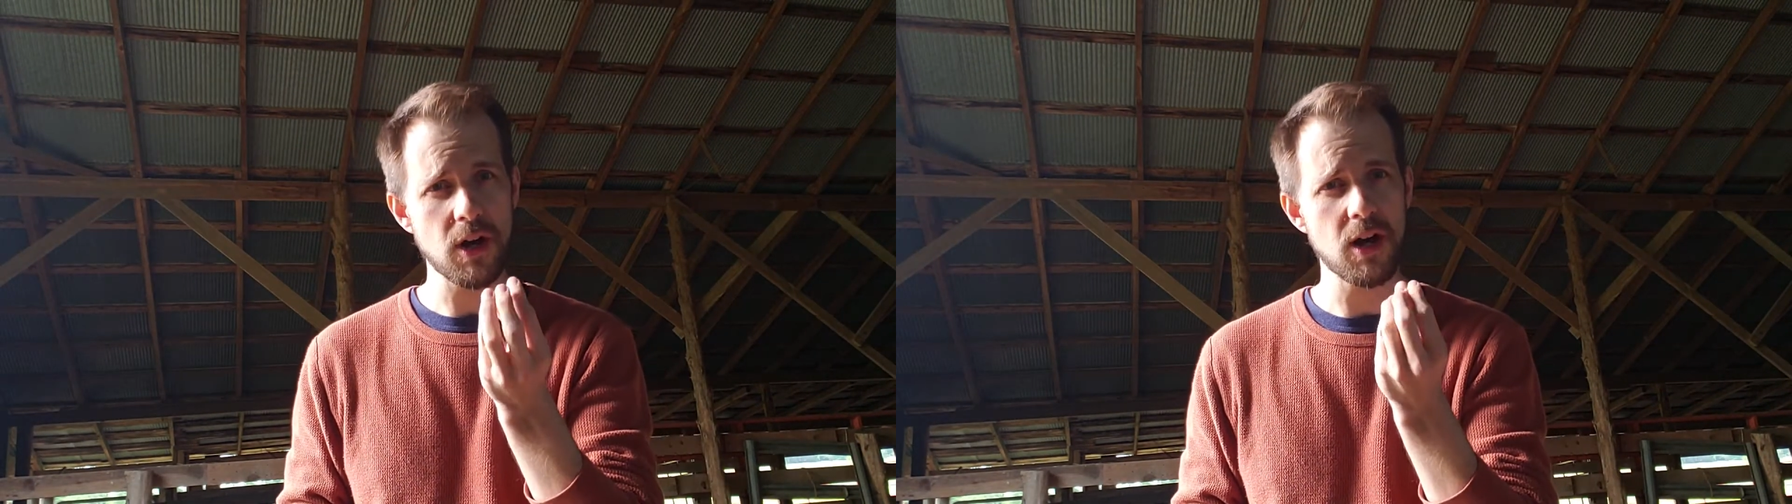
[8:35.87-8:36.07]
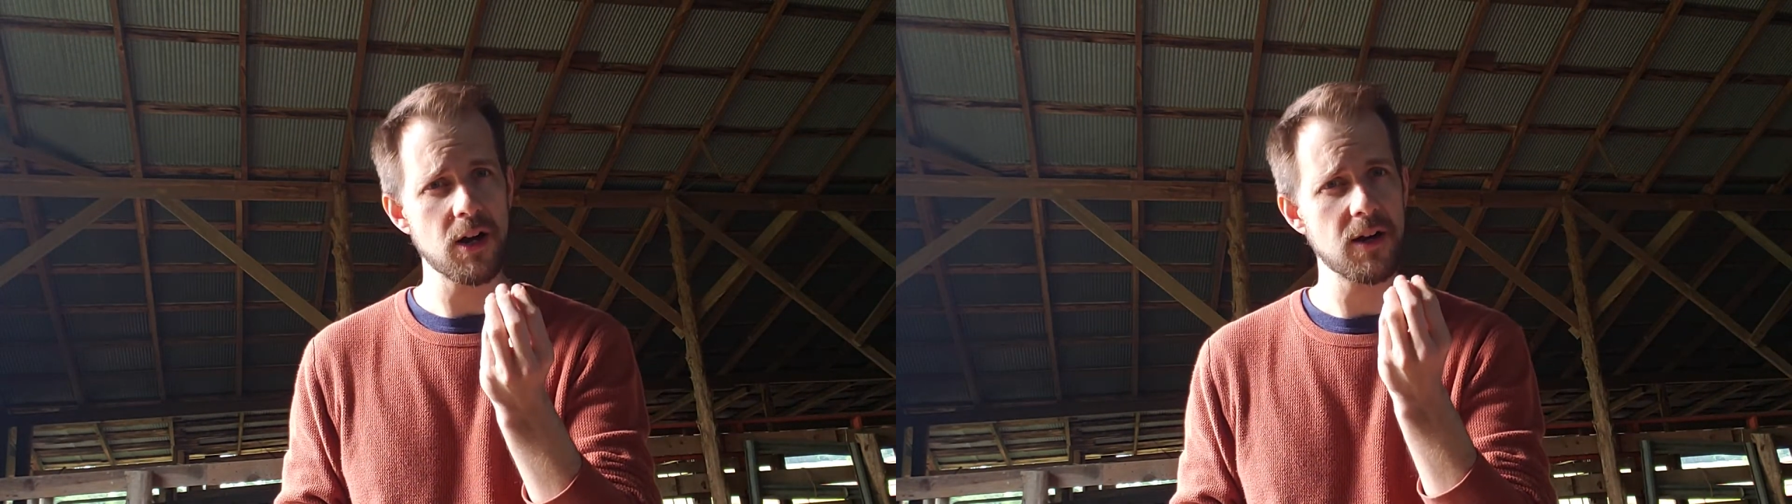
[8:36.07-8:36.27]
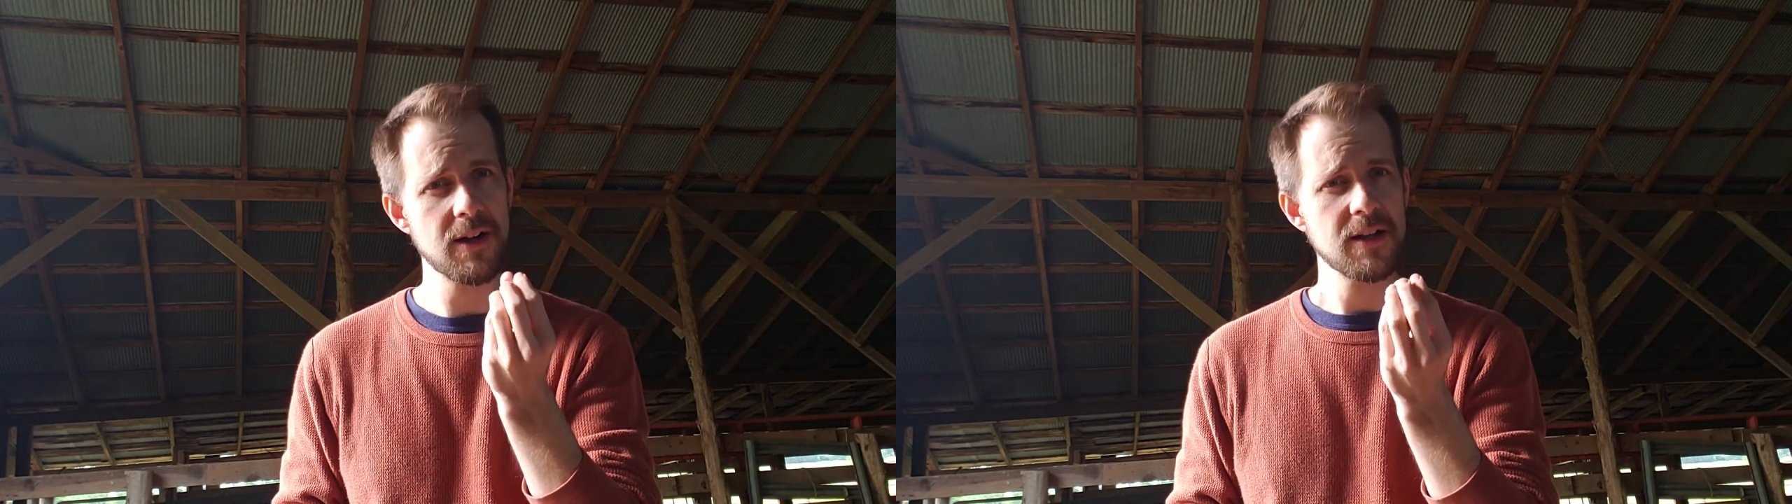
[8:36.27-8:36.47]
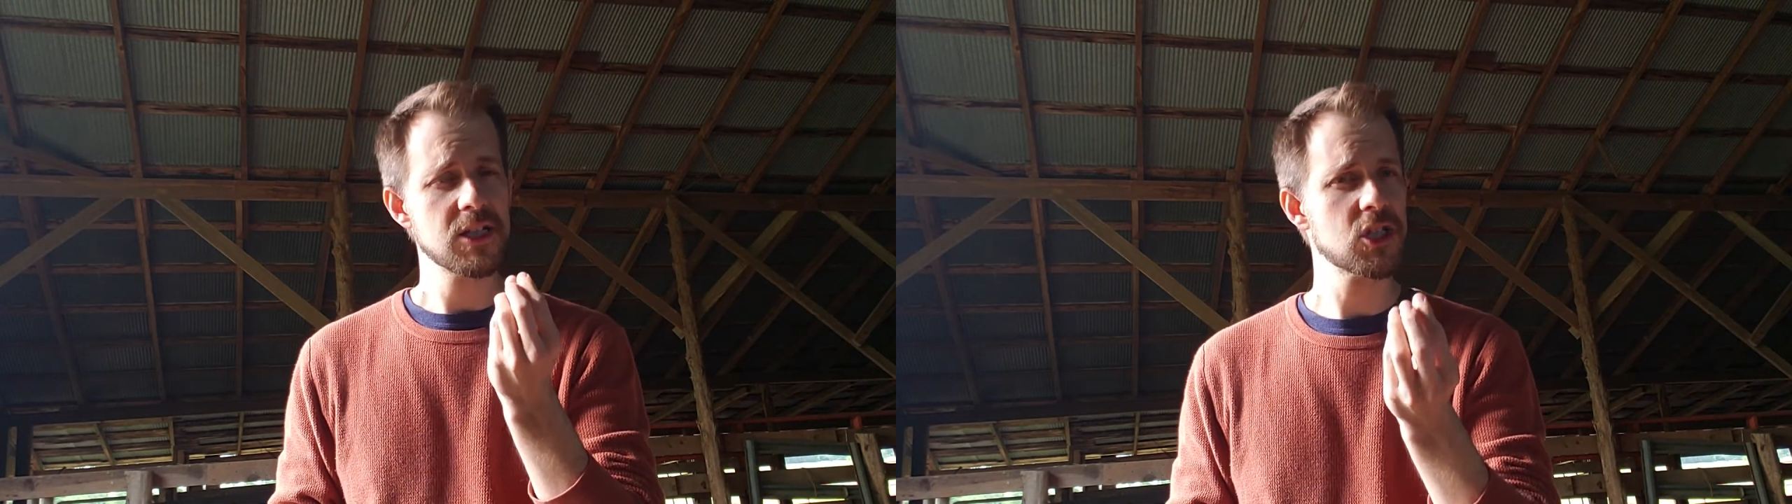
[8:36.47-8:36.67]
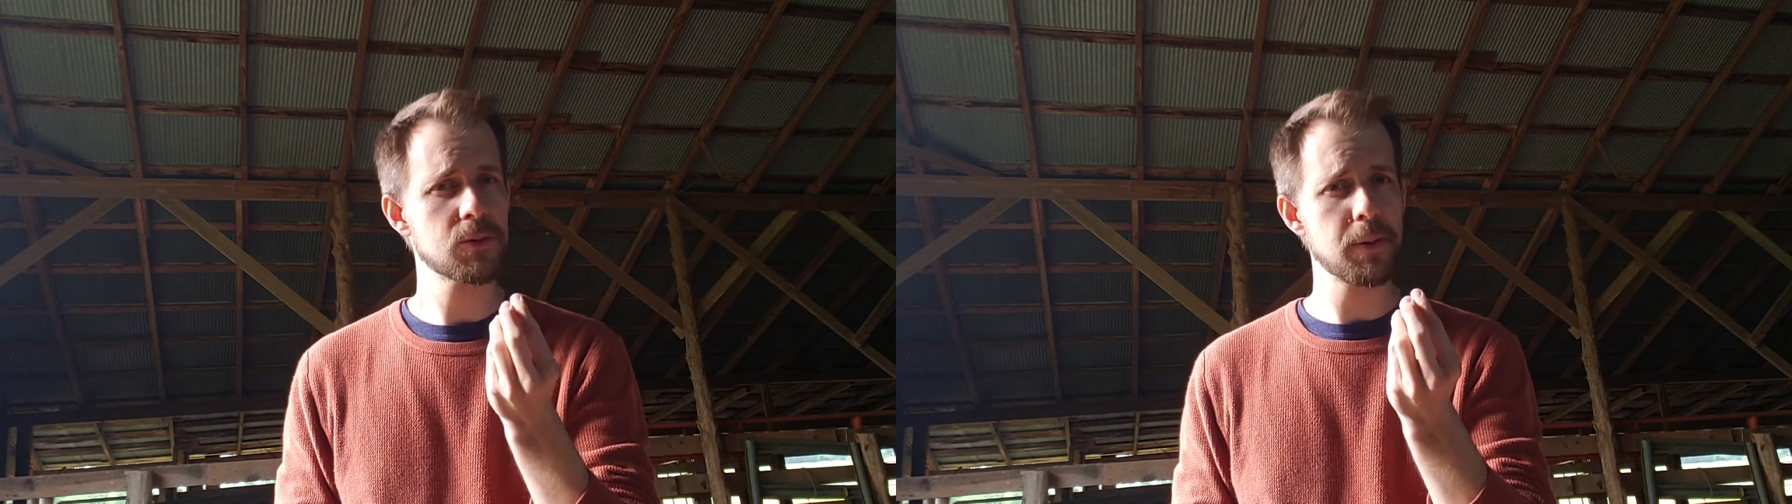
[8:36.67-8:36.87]
our
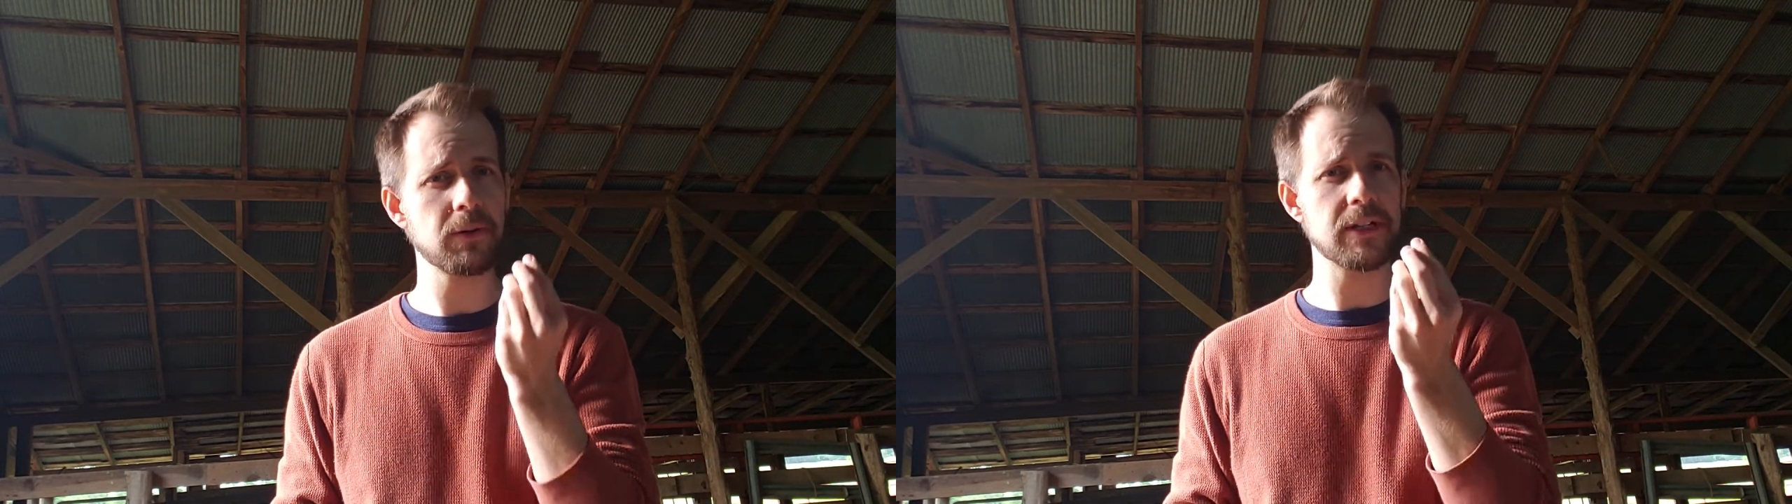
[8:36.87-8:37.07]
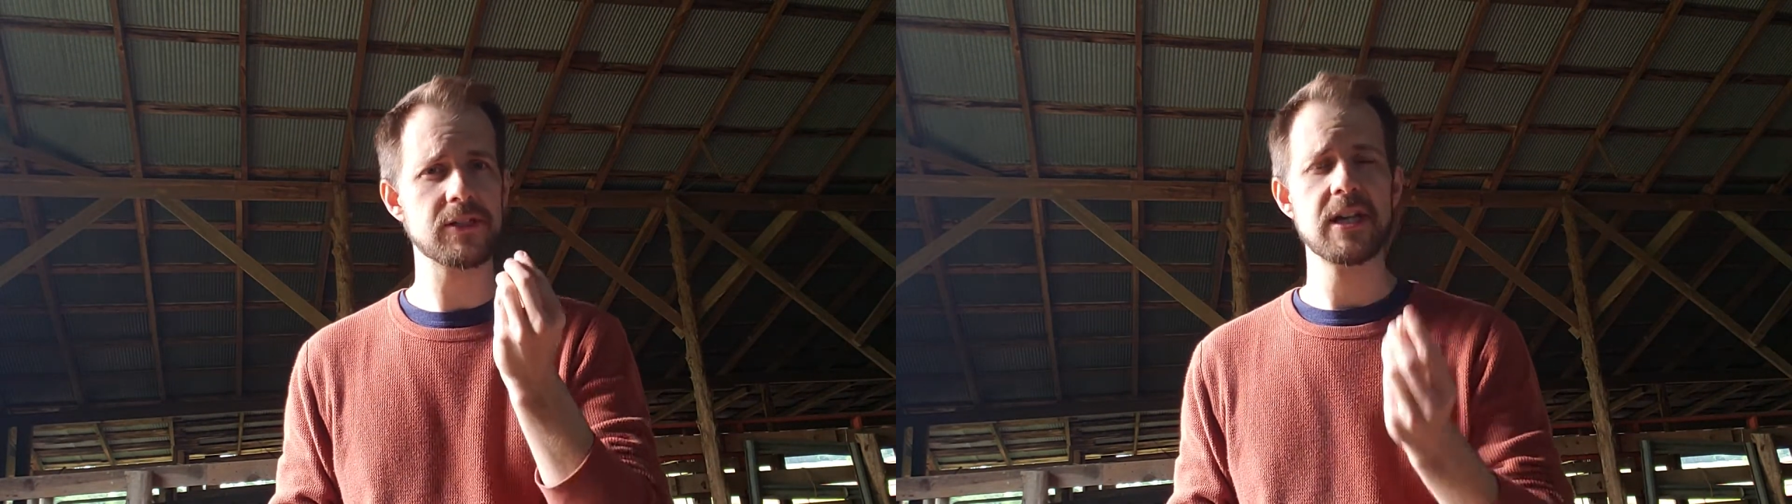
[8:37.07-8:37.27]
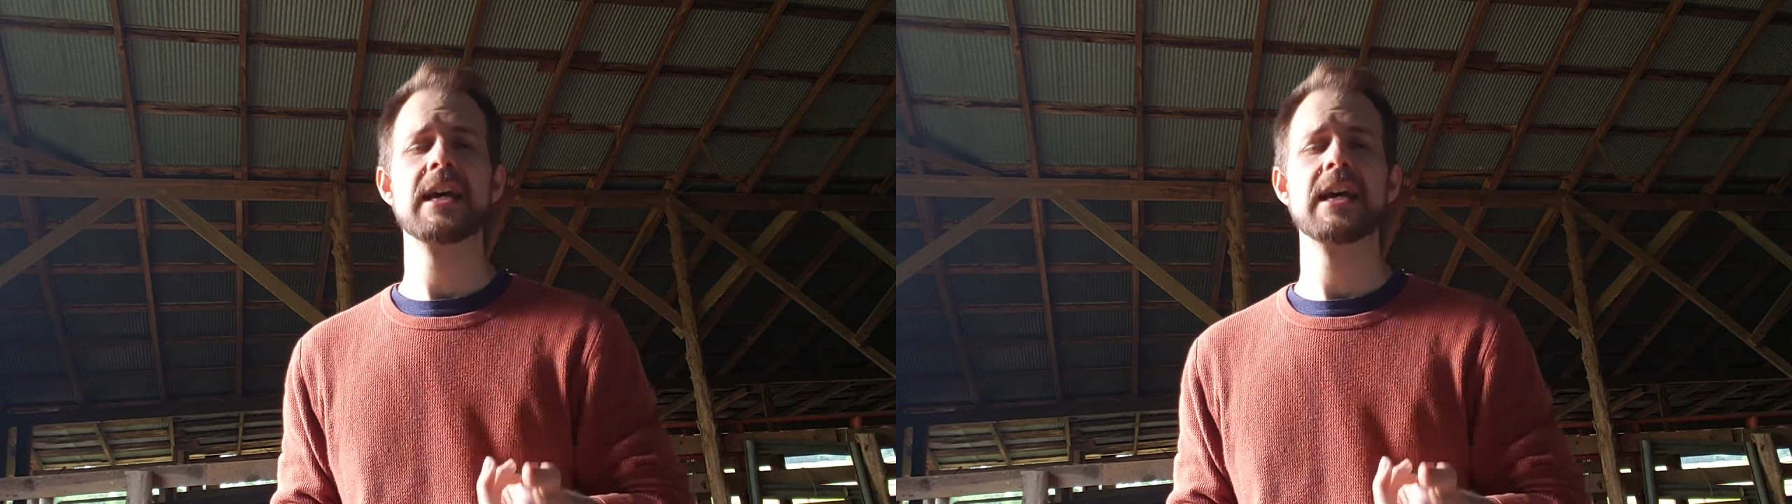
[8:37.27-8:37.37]
spirits